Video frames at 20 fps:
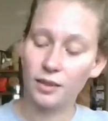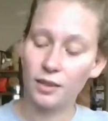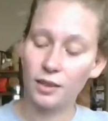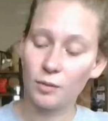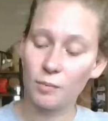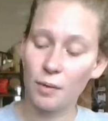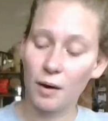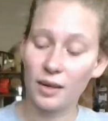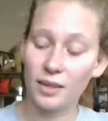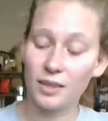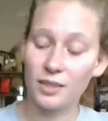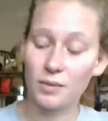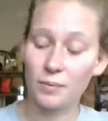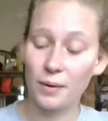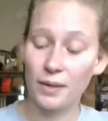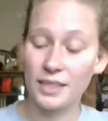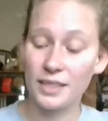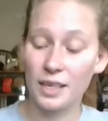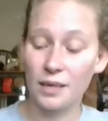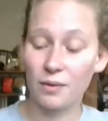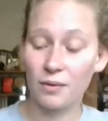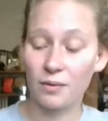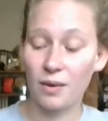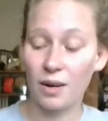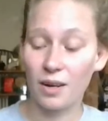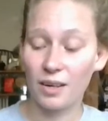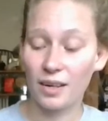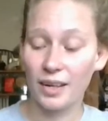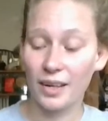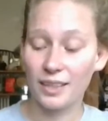their pockets weighed down with
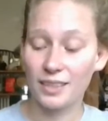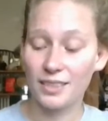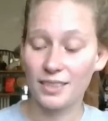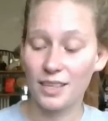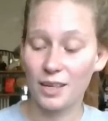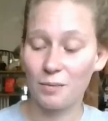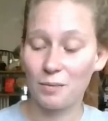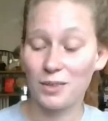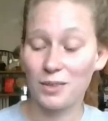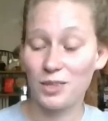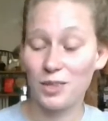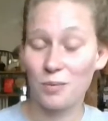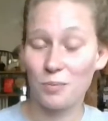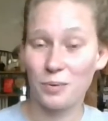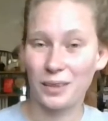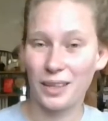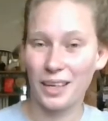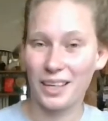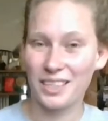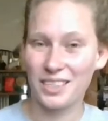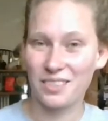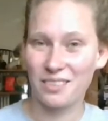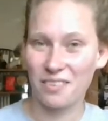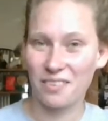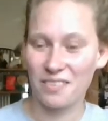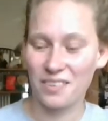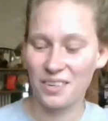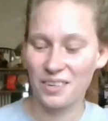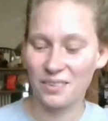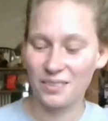rock cakes they'd been too polite to
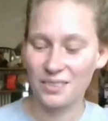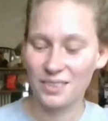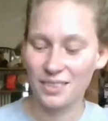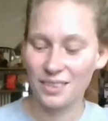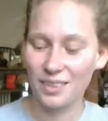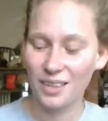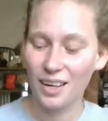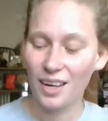refuse.